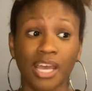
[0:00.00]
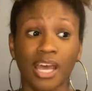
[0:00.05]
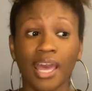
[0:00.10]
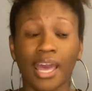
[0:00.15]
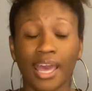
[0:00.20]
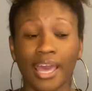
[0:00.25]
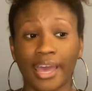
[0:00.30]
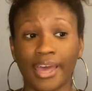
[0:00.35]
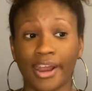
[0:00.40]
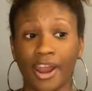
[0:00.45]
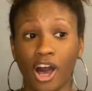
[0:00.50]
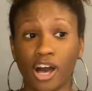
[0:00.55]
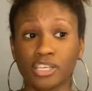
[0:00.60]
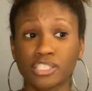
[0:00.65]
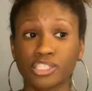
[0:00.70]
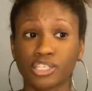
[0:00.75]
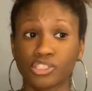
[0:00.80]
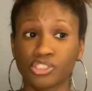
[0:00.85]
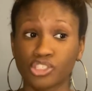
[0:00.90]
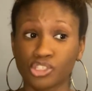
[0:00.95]
And
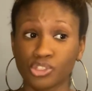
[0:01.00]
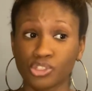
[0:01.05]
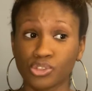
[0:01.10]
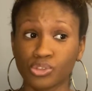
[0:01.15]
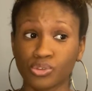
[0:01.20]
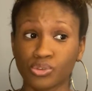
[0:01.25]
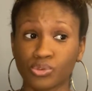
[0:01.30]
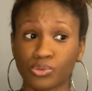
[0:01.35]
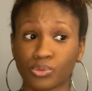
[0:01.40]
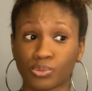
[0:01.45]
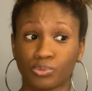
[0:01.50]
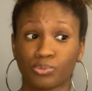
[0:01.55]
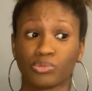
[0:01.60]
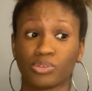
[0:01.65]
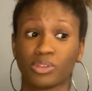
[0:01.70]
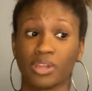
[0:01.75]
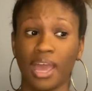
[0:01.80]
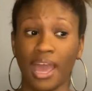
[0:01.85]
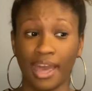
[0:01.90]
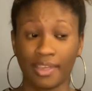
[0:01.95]
also, too,
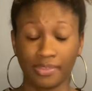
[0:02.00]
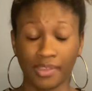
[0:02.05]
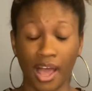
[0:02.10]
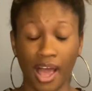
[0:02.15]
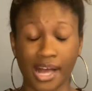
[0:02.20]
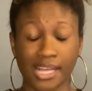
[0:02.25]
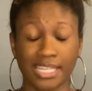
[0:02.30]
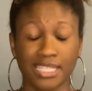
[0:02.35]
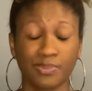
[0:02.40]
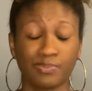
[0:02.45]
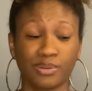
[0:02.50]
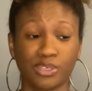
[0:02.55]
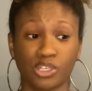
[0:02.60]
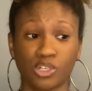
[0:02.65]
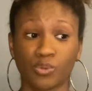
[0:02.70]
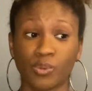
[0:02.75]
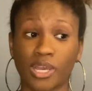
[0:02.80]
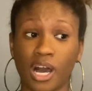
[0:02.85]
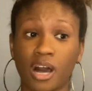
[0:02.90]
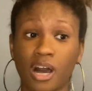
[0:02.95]
at the hospital,
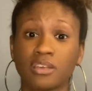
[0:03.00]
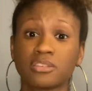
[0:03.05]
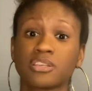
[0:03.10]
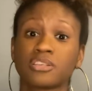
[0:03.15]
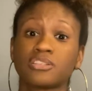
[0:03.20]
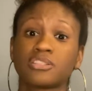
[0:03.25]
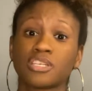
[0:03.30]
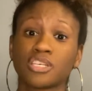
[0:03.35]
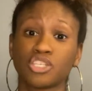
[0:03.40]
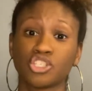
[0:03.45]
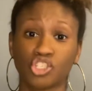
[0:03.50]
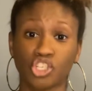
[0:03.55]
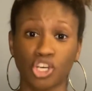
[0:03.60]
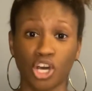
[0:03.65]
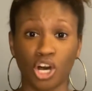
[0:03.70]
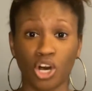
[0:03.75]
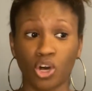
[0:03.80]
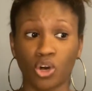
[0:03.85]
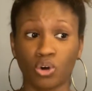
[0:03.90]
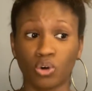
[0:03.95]
we also see
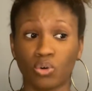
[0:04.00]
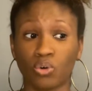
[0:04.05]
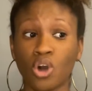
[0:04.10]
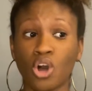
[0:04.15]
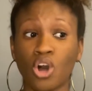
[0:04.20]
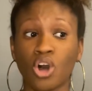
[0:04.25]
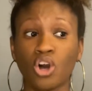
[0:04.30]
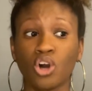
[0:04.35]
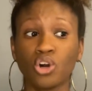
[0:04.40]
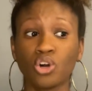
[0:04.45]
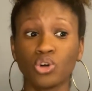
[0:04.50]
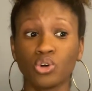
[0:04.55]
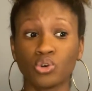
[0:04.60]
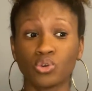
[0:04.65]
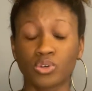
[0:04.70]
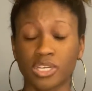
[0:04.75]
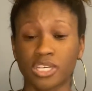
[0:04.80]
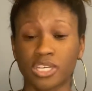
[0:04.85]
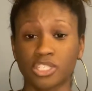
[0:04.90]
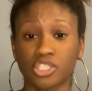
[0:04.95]
Jo,
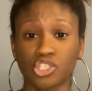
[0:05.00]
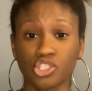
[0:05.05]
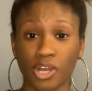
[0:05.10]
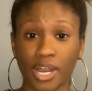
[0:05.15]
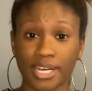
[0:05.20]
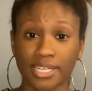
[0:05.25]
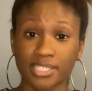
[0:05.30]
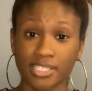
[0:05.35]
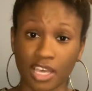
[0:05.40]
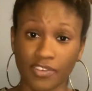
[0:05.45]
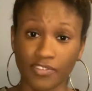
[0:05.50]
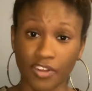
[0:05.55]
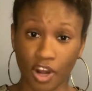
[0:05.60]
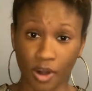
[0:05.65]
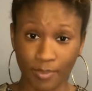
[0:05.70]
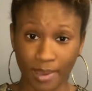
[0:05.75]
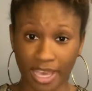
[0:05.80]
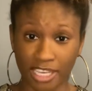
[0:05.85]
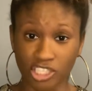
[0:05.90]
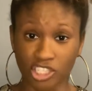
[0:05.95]
who is trying to save her
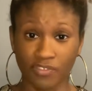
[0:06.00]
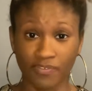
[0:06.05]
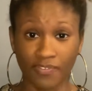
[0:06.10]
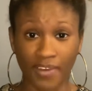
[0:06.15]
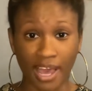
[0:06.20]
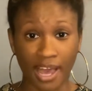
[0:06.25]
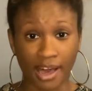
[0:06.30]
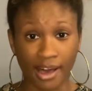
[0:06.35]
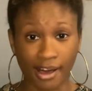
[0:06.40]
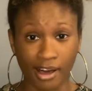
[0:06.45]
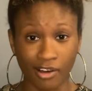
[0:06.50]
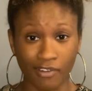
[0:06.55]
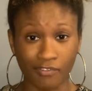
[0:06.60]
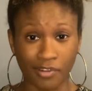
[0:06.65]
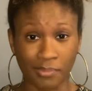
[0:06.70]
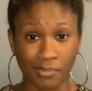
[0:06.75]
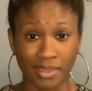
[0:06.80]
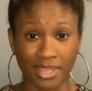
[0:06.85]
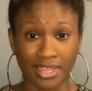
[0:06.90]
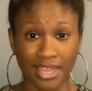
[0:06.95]
patient Val
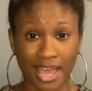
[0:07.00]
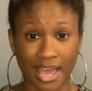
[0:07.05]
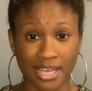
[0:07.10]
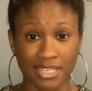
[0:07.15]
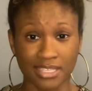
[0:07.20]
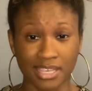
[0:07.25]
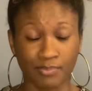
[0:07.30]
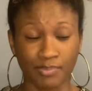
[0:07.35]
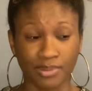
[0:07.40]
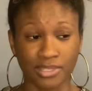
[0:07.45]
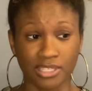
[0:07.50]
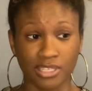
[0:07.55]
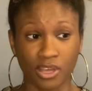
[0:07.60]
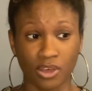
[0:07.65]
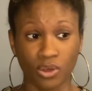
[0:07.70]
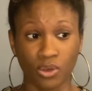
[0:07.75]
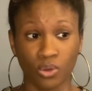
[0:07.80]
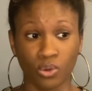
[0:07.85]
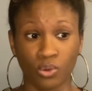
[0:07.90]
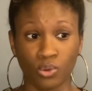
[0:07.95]
from the last
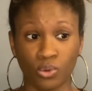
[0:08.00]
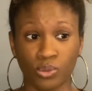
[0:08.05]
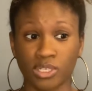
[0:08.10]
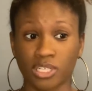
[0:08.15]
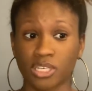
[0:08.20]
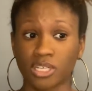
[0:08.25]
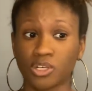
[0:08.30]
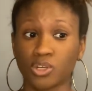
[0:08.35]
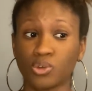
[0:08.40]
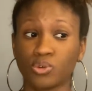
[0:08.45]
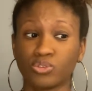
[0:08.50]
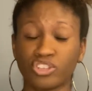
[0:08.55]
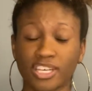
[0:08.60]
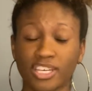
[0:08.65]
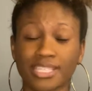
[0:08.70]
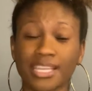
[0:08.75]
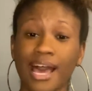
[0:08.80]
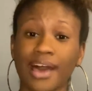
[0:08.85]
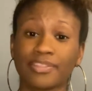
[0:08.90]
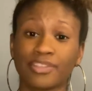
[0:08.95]
episode, who
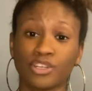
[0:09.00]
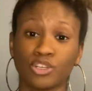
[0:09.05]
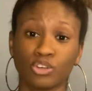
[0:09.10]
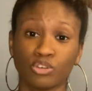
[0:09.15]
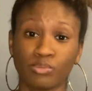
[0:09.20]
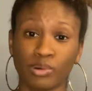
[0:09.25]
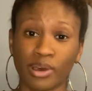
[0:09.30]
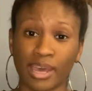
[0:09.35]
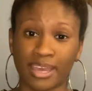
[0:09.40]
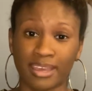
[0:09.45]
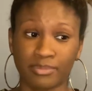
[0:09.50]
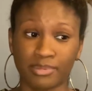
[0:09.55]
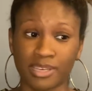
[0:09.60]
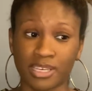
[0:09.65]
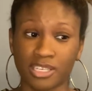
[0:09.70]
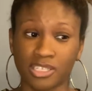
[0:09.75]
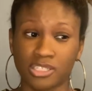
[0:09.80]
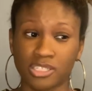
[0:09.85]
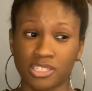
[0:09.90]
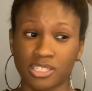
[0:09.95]
just had the new
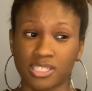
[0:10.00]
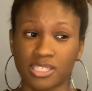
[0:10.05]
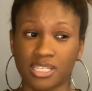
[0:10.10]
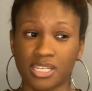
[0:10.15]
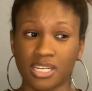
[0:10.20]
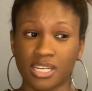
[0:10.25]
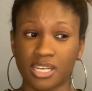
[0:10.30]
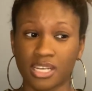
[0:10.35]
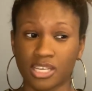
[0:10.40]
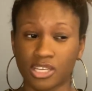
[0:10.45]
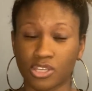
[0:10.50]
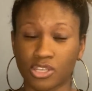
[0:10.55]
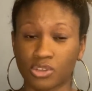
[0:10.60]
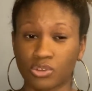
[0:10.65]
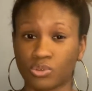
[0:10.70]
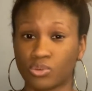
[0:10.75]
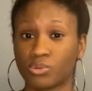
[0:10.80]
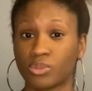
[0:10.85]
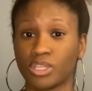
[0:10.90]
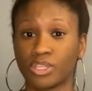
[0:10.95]
baby. She's in
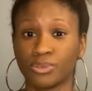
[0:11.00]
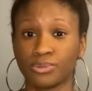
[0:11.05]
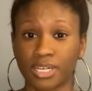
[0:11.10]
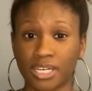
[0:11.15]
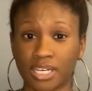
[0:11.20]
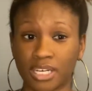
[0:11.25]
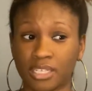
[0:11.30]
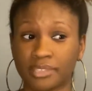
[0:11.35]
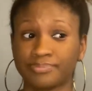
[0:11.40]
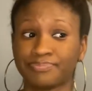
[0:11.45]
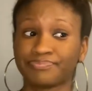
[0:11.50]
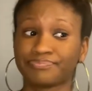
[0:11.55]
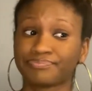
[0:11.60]
NICU, Luna.